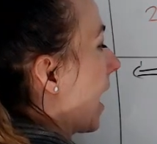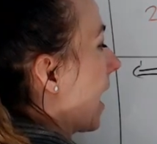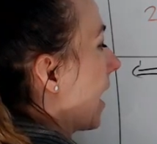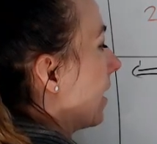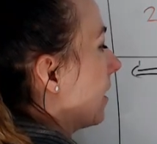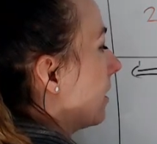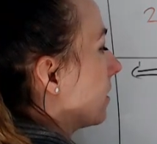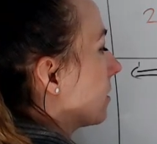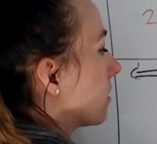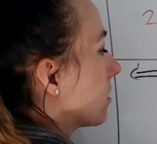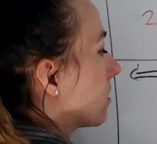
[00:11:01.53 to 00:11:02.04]

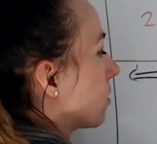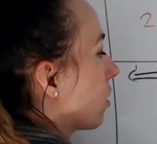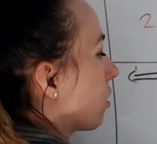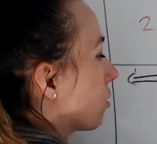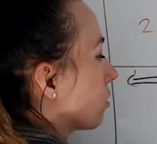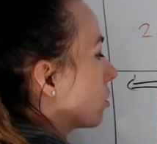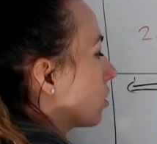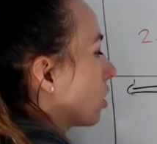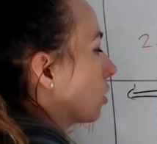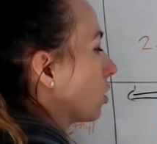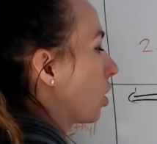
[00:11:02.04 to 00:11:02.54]
it
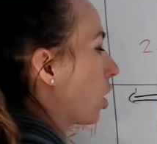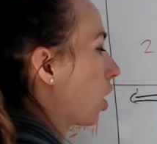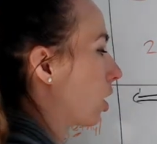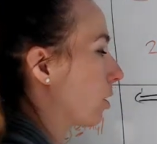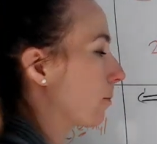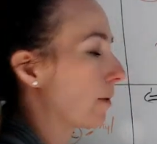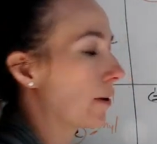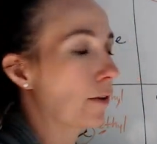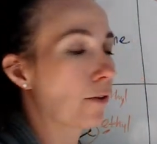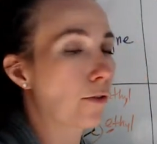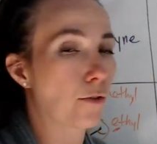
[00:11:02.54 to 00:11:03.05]
starts on
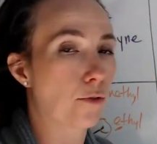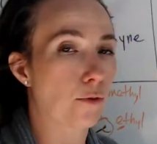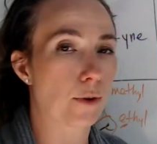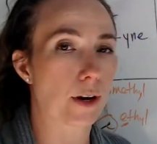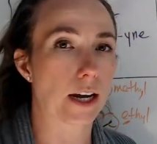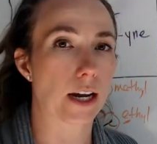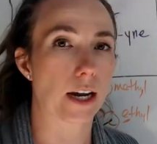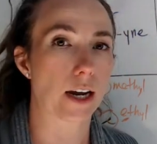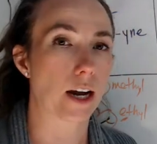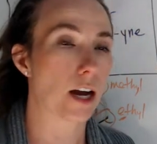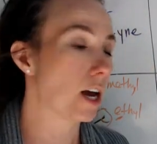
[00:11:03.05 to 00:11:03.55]
carbon
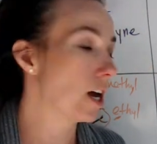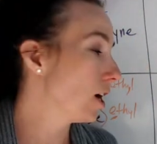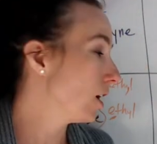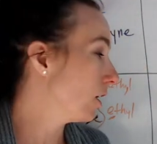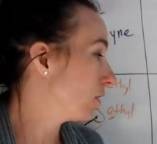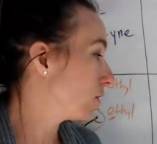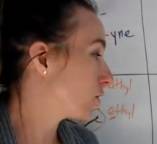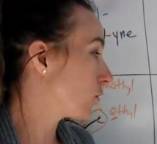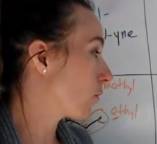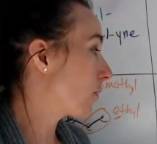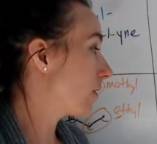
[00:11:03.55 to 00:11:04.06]
3.
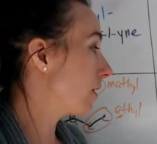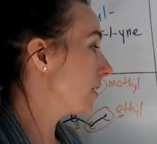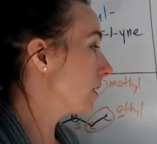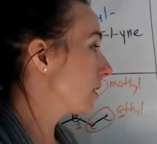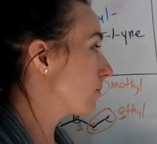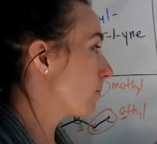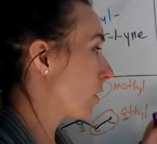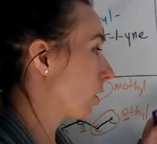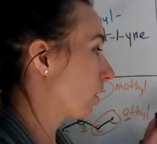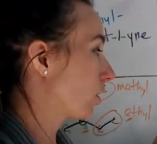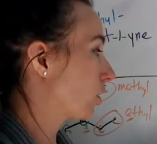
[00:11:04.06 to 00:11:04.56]
So this
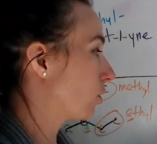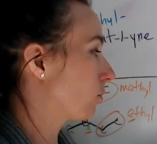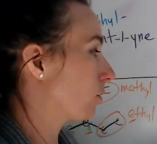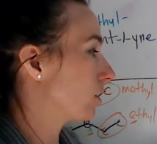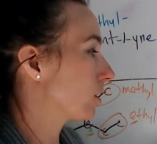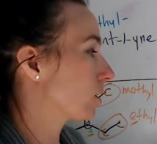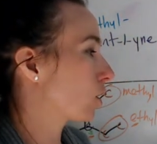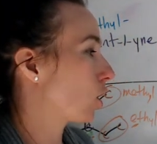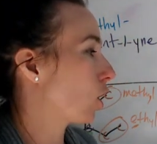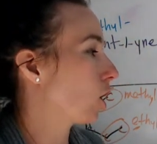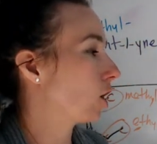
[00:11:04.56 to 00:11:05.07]
molecule is
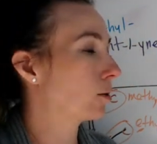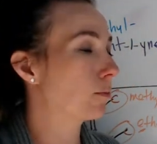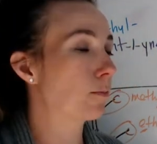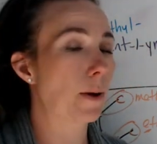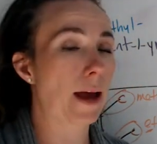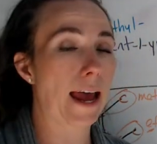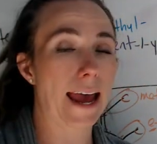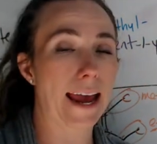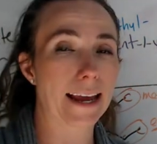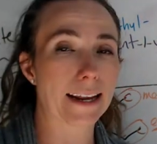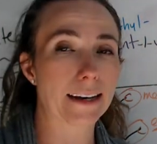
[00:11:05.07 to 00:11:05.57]
called
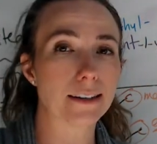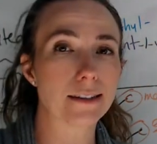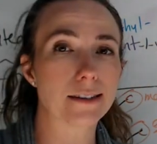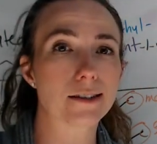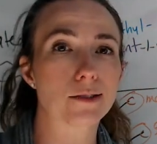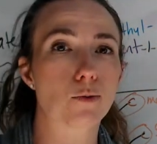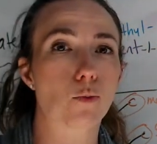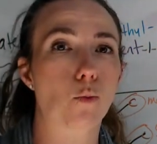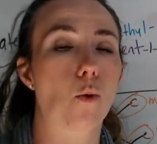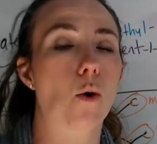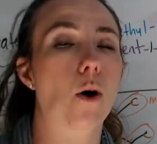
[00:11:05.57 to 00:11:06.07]
pent
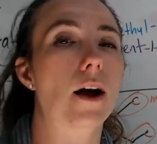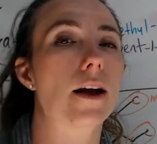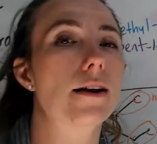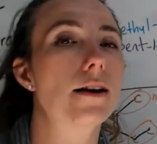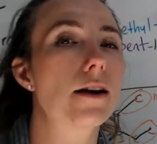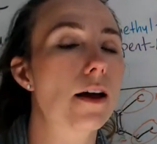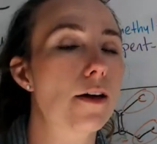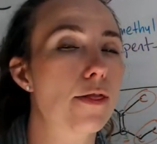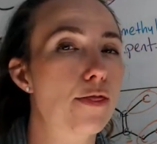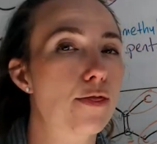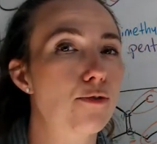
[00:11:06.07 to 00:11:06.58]

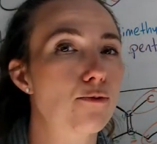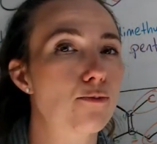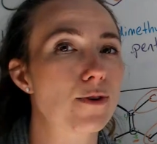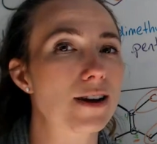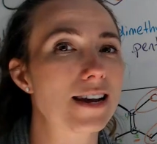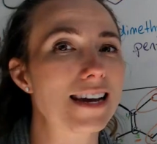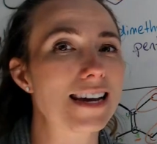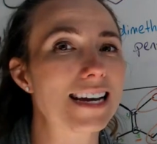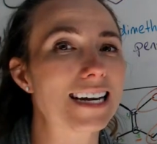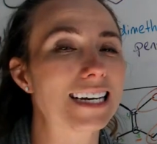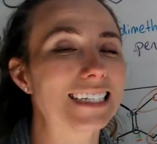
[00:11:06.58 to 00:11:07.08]

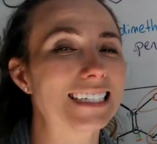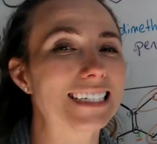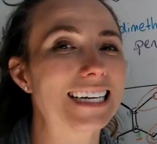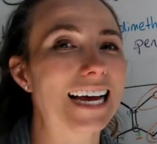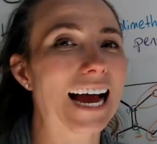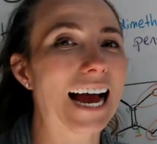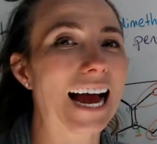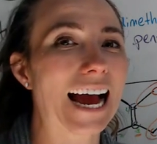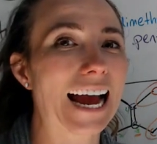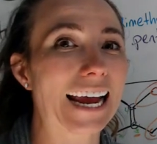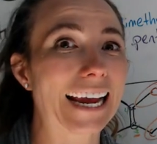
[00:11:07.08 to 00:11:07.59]

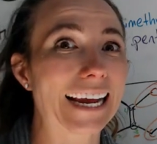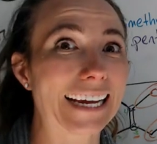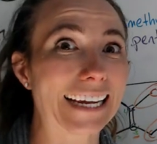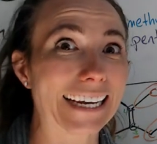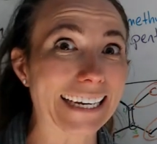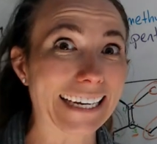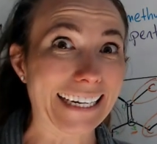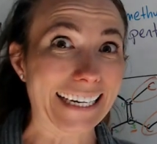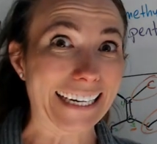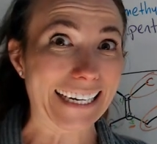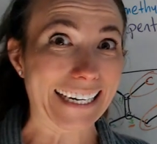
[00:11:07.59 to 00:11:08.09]

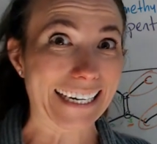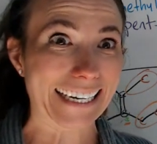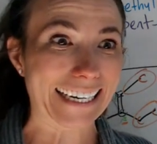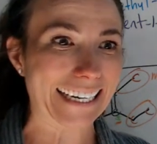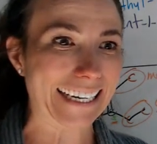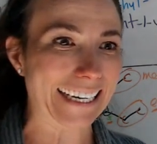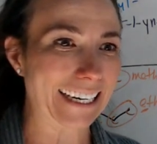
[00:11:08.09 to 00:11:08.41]
1,3-diene.